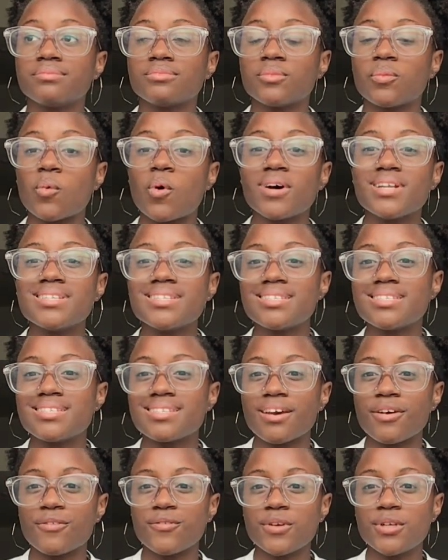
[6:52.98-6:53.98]
once
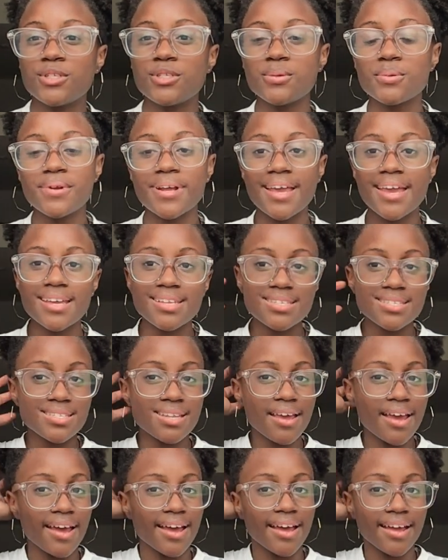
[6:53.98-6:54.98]
every 2 days,
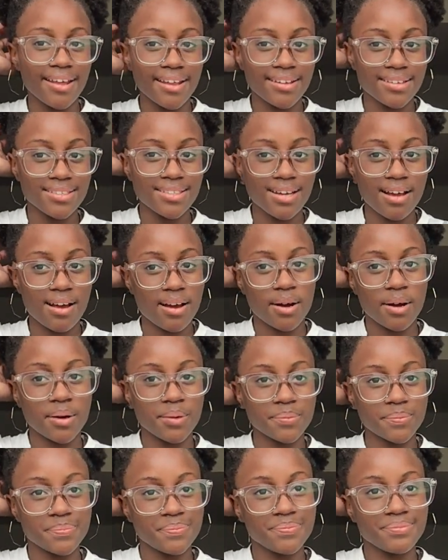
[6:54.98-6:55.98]
and
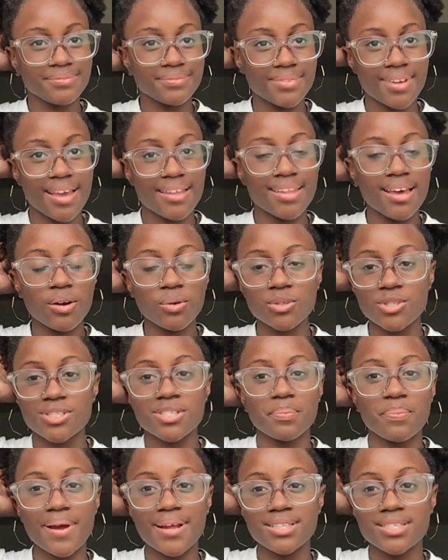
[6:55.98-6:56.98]
that also
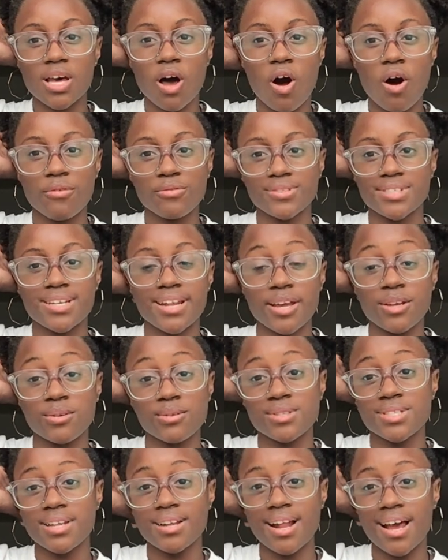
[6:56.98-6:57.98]
depends how often I
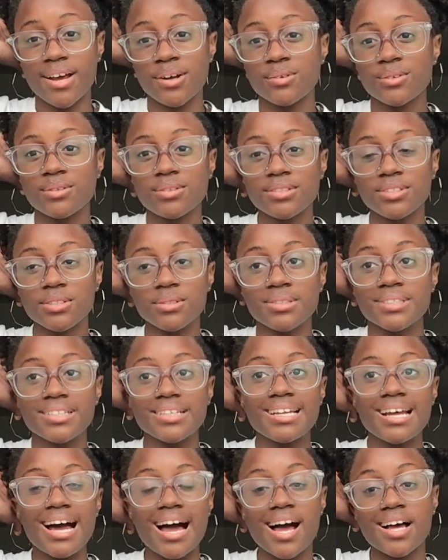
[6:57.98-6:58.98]
use it. I don't use
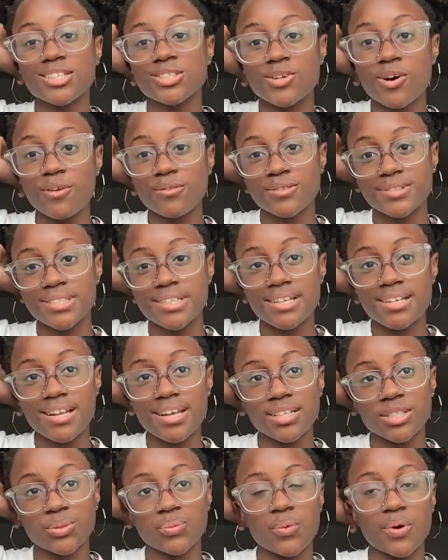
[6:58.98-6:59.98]
it as often
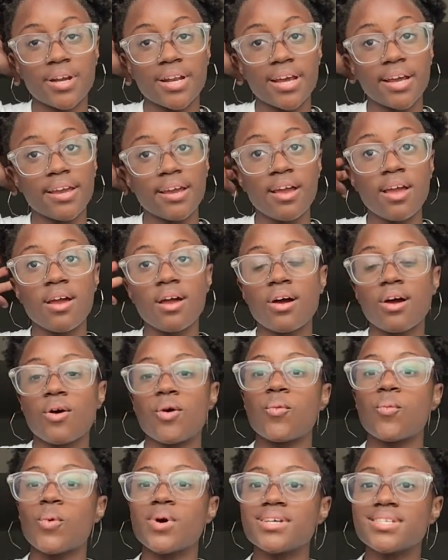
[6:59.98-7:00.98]
as when I
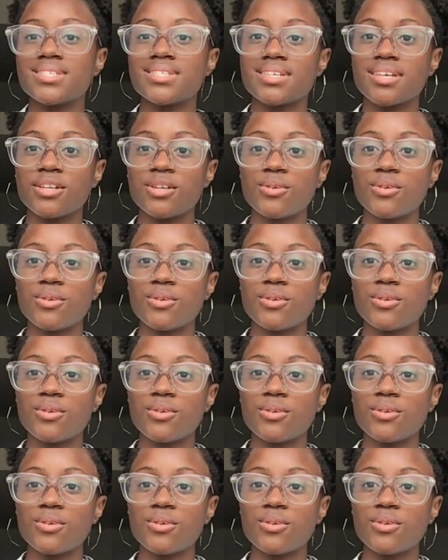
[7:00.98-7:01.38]
was in